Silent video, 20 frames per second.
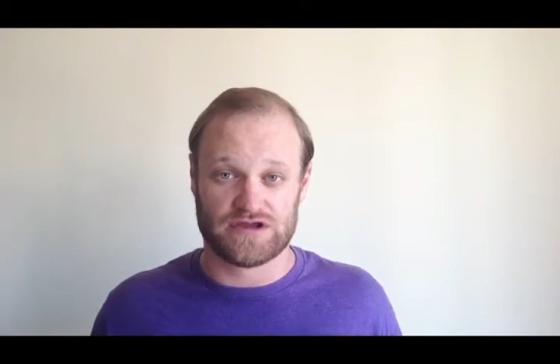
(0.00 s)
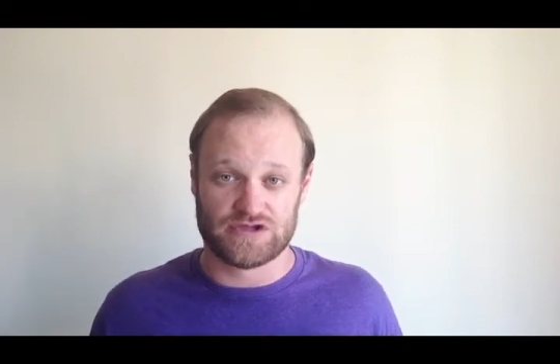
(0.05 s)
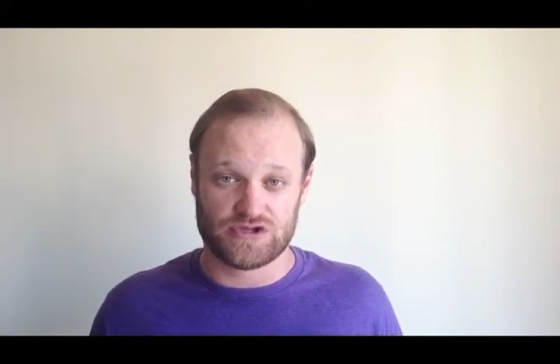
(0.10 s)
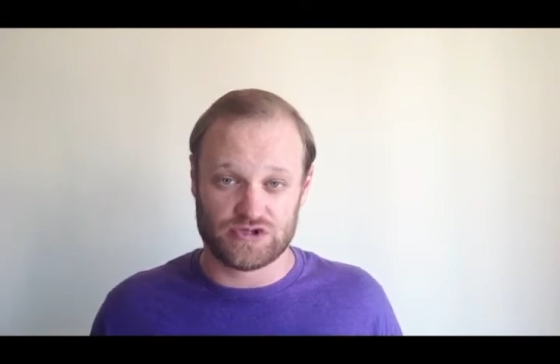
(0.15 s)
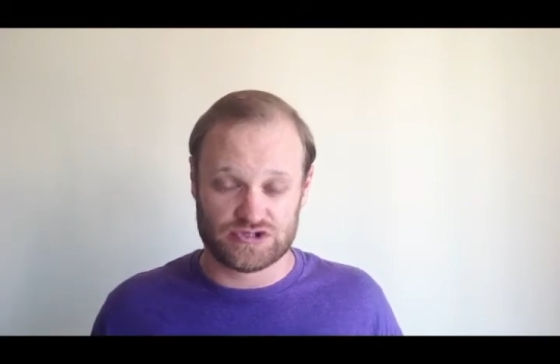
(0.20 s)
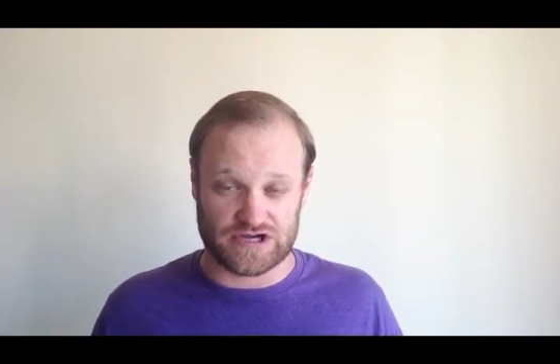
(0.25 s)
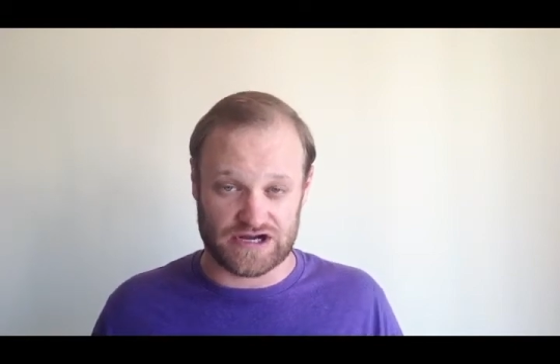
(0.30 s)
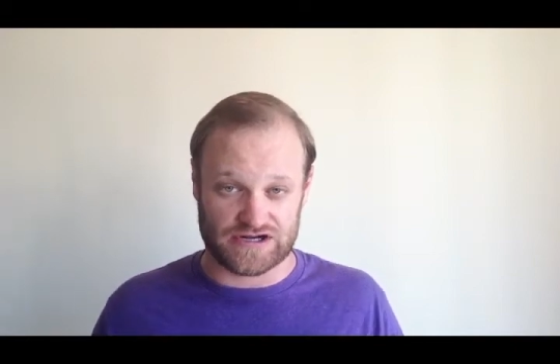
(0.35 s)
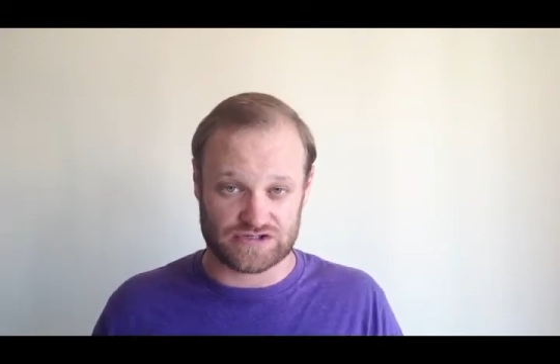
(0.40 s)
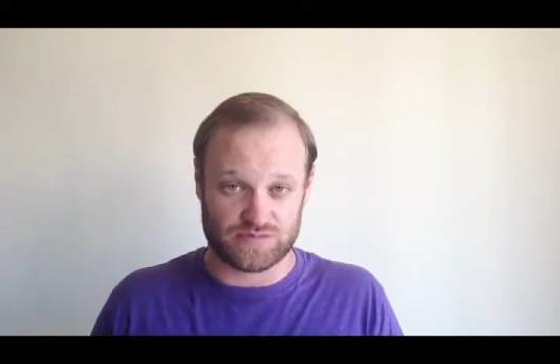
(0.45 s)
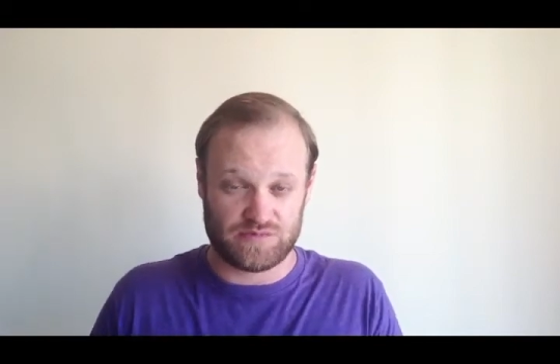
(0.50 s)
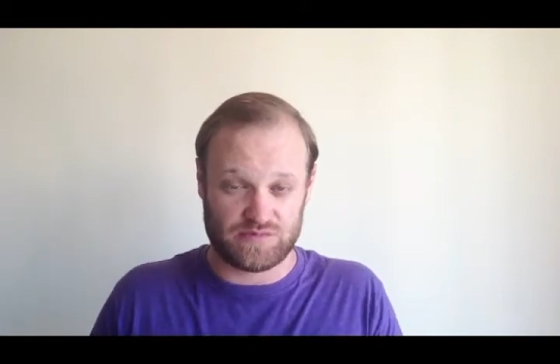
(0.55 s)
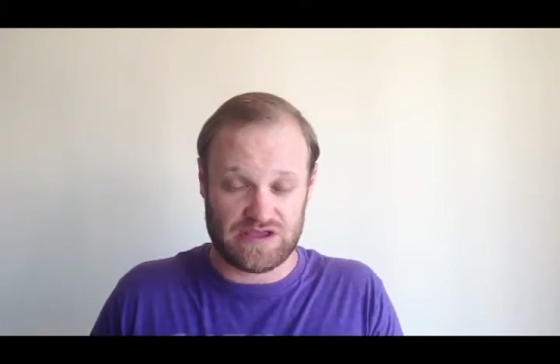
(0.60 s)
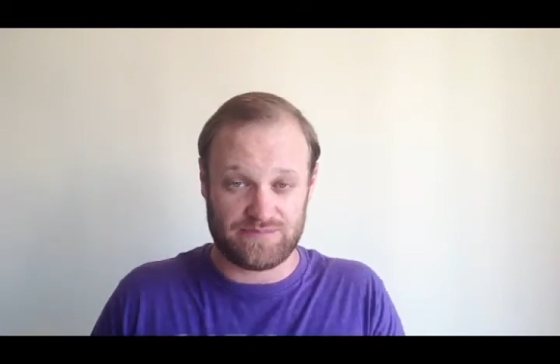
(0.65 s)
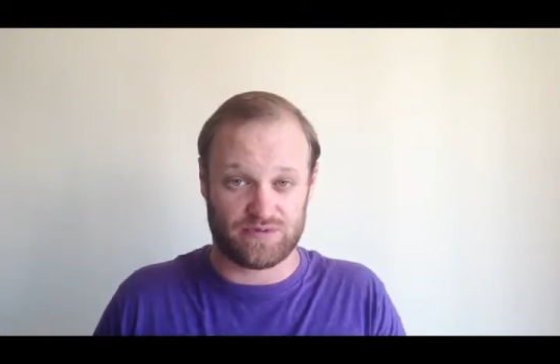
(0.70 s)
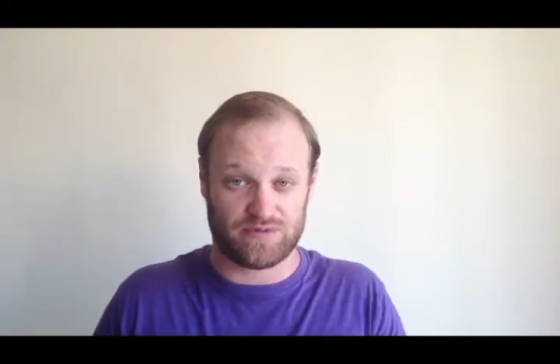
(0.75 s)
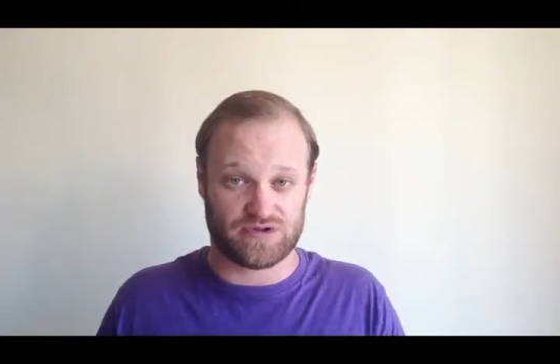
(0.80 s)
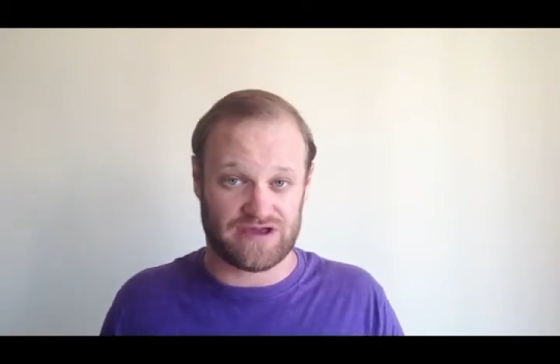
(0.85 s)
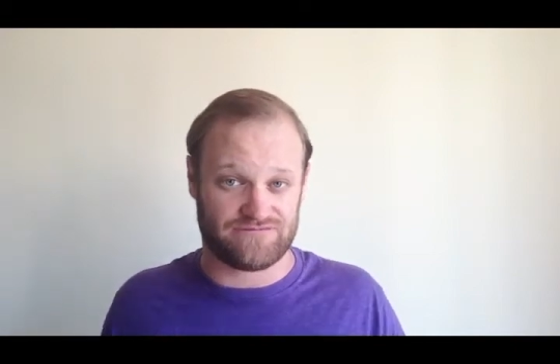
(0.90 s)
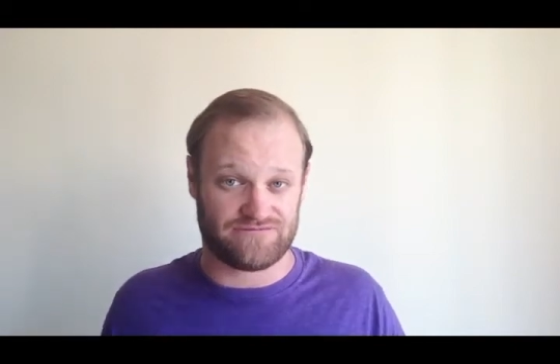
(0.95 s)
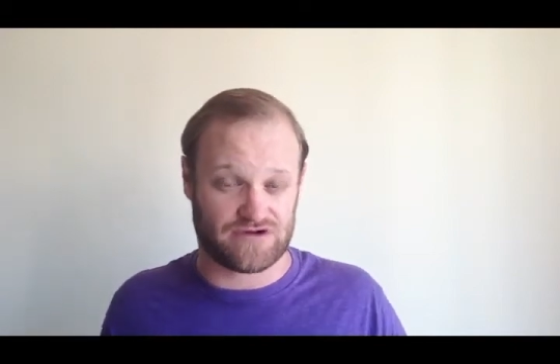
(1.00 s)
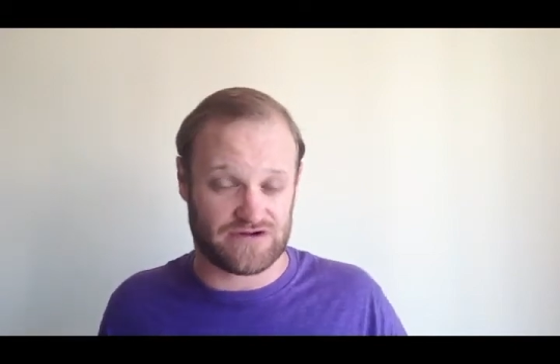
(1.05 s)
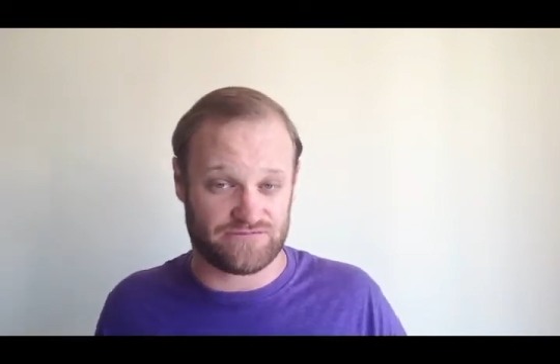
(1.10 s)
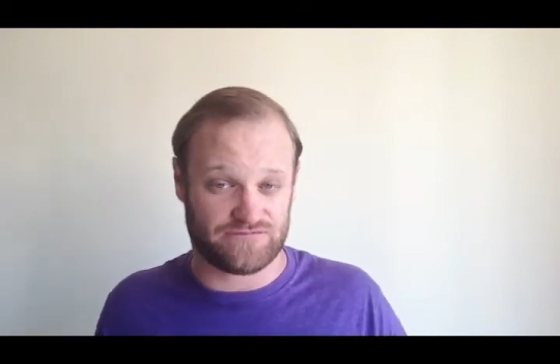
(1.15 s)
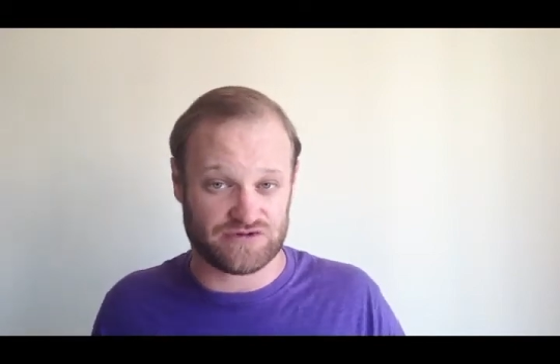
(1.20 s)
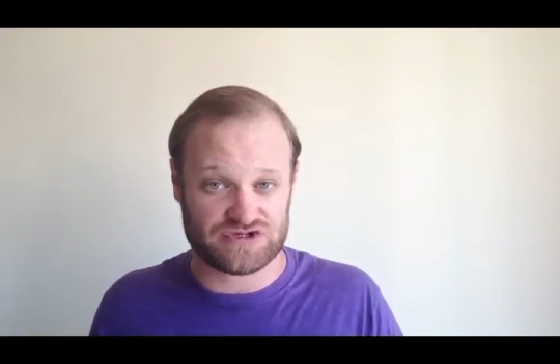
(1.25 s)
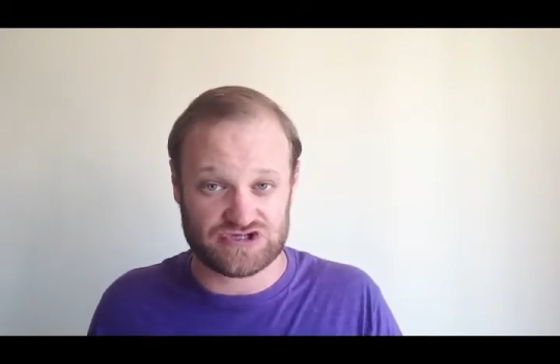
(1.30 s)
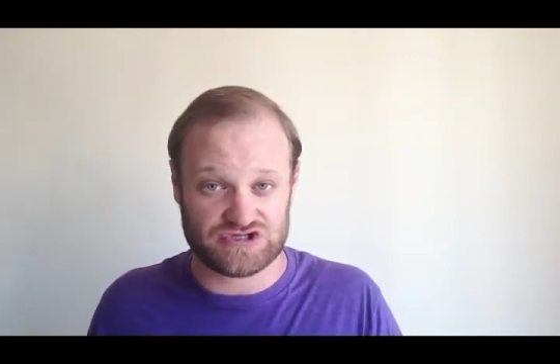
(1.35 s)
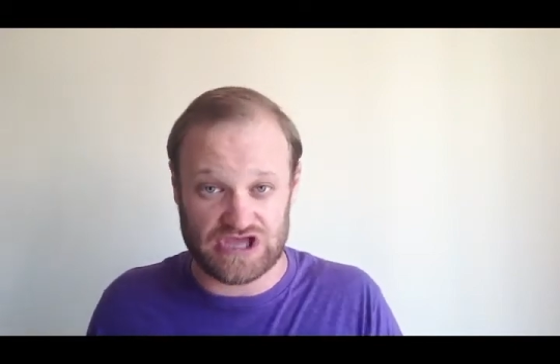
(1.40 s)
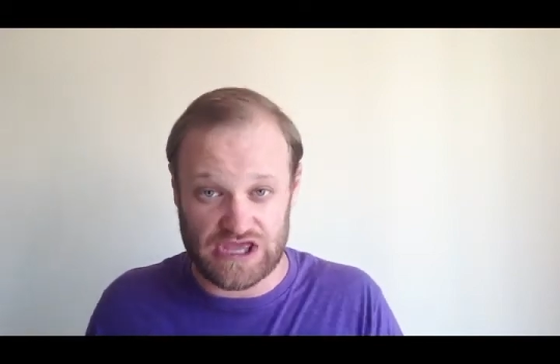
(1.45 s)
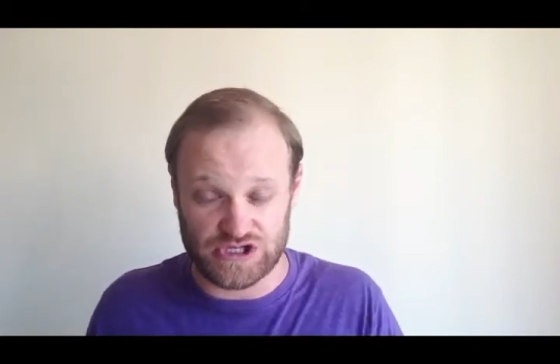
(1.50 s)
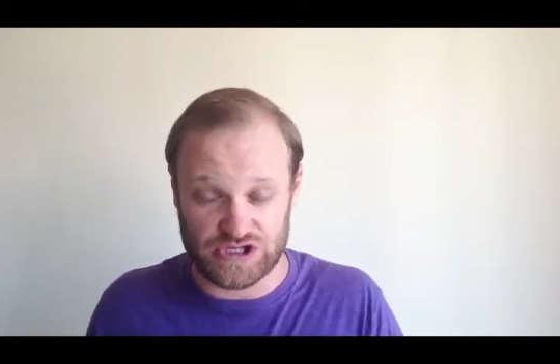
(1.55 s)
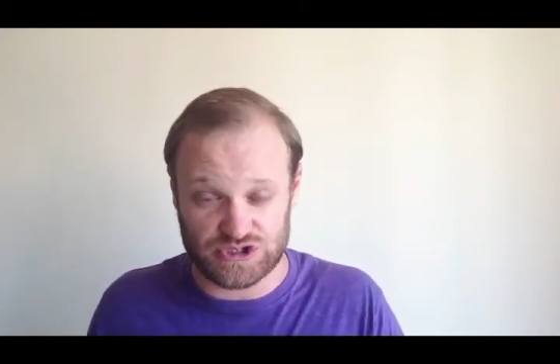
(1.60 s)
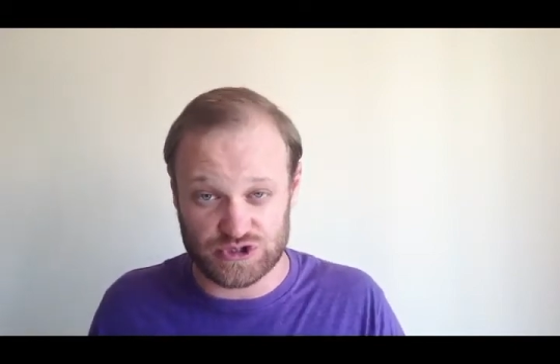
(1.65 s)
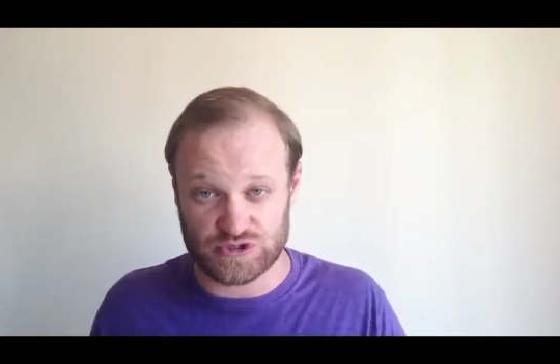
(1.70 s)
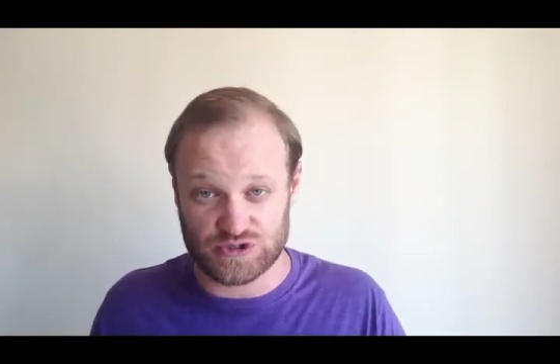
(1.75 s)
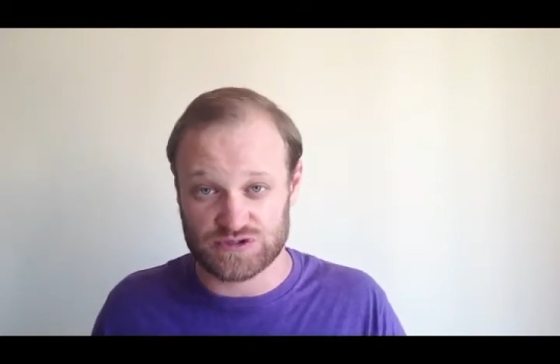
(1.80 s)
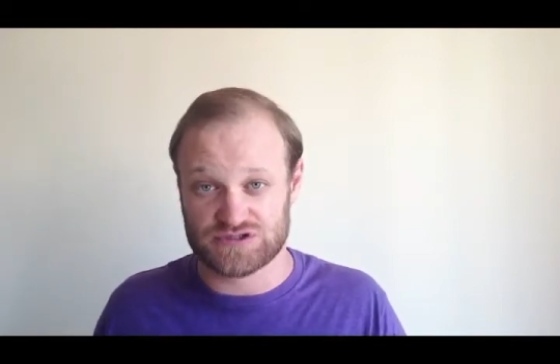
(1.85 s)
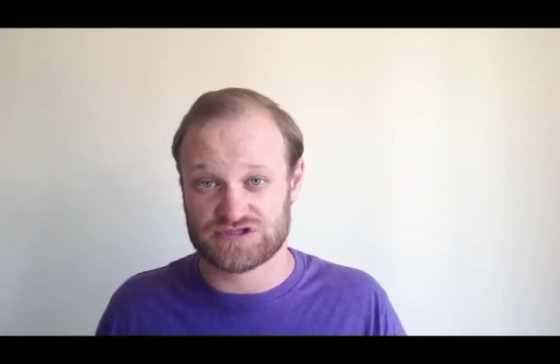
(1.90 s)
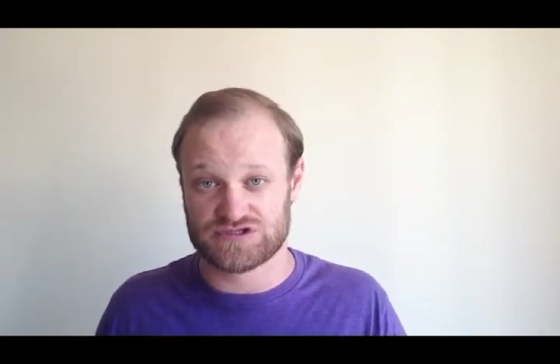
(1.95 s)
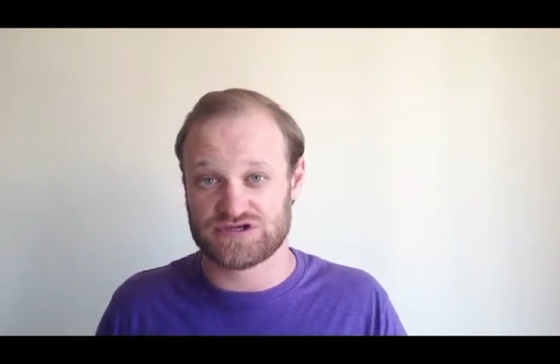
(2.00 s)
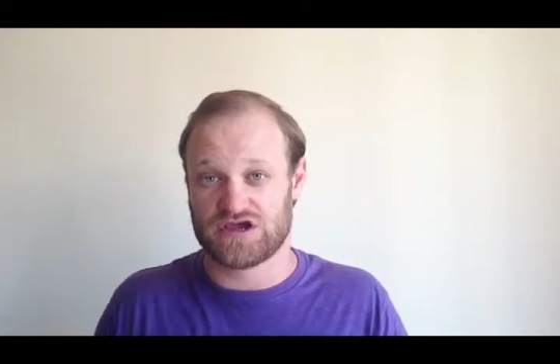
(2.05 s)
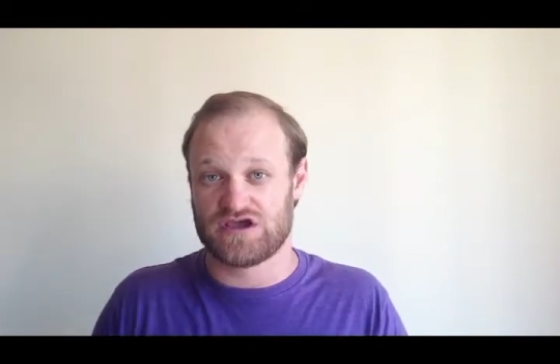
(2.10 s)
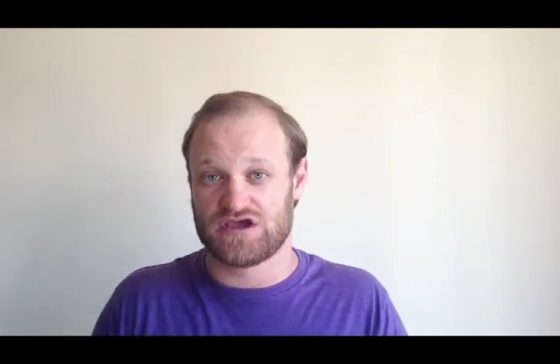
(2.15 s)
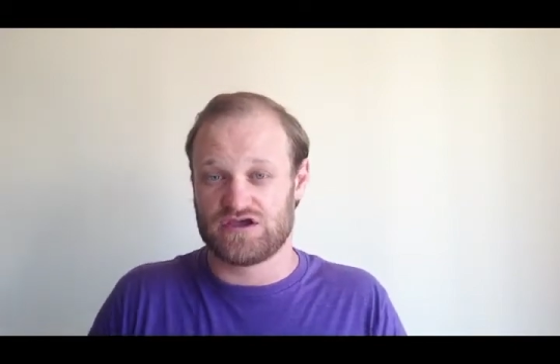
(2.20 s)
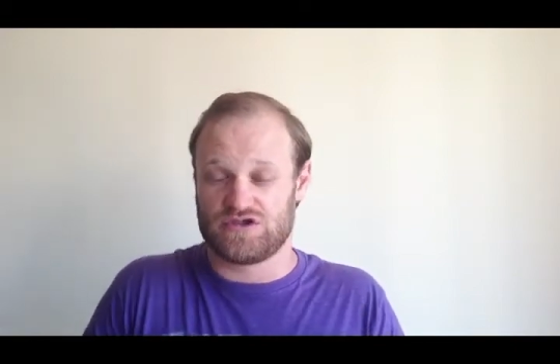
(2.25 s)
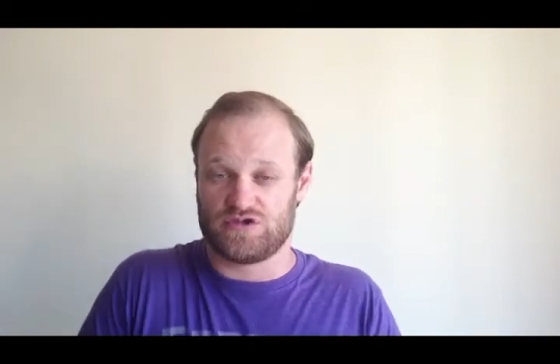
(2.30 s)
You talk to people, you have conversations, you